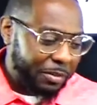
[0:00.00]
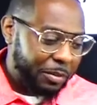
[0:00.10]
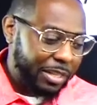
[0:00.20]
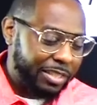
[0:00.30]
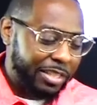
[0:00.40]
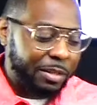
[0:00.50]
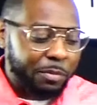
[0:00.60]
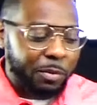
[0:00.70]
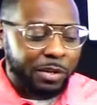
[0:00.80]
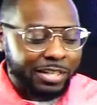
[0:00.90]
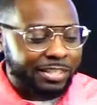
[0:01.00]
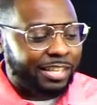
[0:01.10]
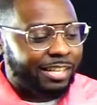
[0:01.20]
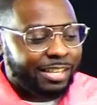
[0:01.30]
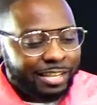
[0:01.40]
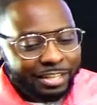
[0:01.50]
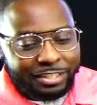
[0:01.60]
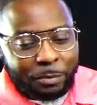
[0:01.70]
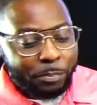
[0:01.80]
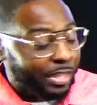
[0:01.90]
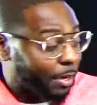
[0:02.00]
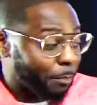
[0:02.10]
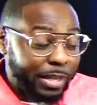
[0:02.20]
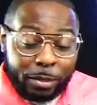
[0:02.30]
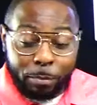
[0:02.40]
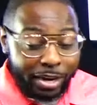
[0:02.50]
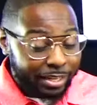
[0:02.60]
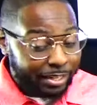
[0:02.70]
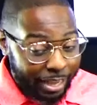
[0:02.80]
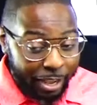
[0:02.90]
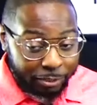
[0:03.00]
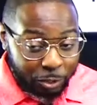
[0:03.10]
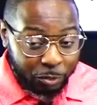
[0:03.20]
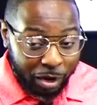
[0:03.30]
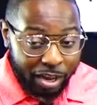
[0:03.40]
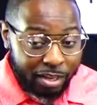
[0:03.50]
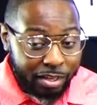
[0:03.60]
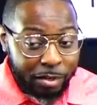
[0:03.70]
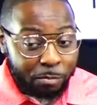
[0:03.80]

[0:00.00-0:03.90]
Oh. Watch it. Keep going. It's just it's just Peter and Peter breaking it down too, right?